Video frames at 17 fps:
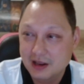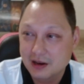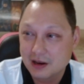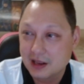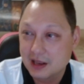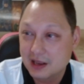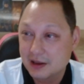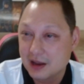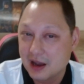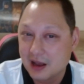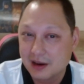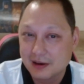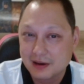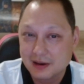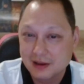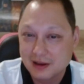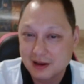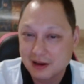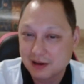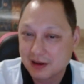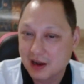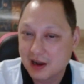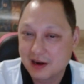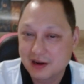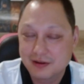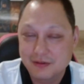He got
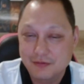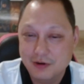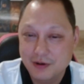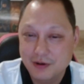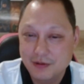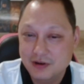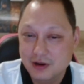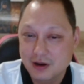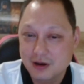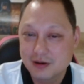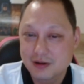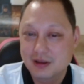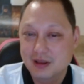into when he was young.